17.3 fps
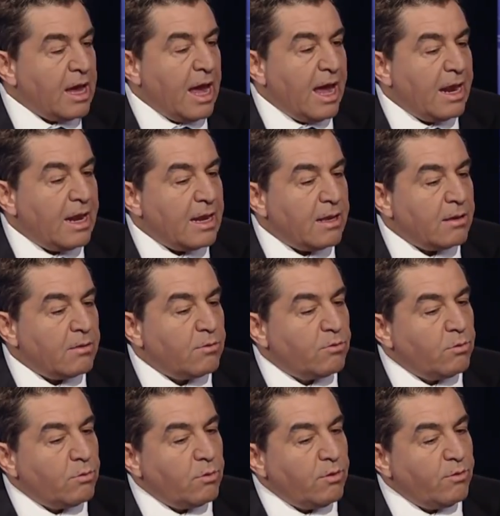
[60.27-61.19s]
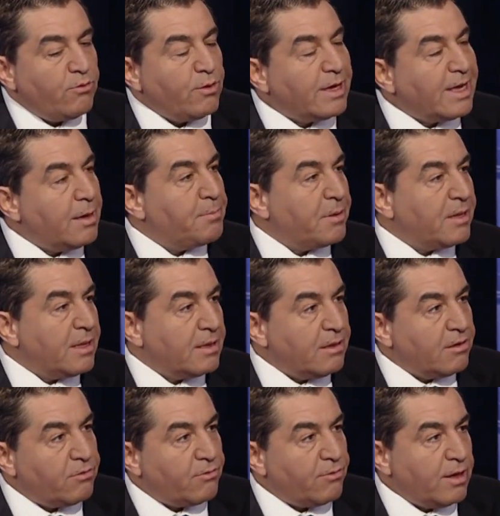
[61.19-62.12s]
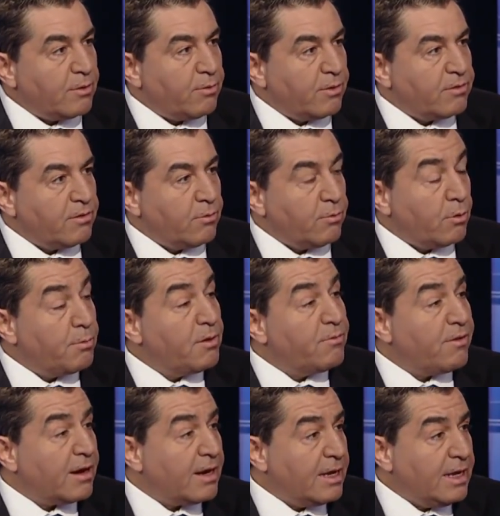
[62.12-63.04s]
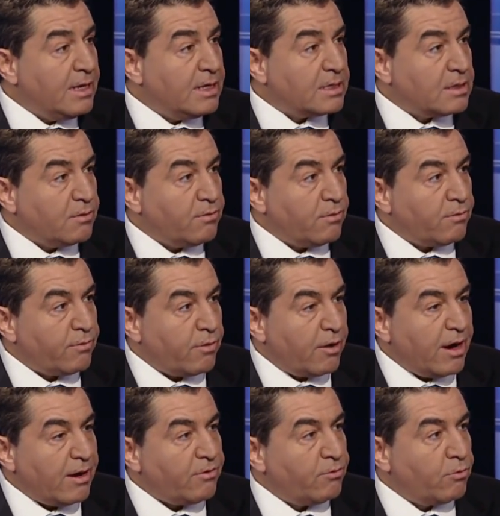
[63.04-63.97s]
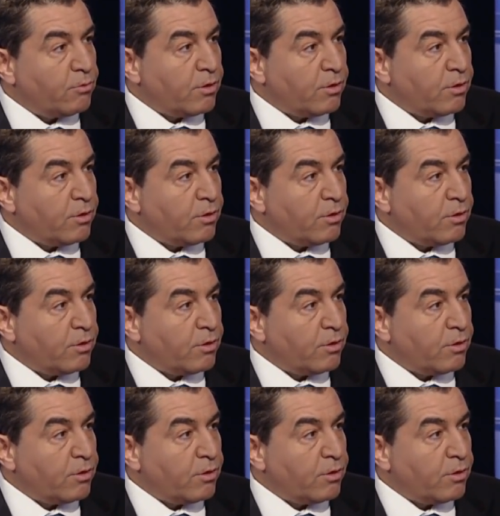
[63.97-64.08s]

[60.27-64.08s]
And if we keep it at this frequency, it will be very easy for us to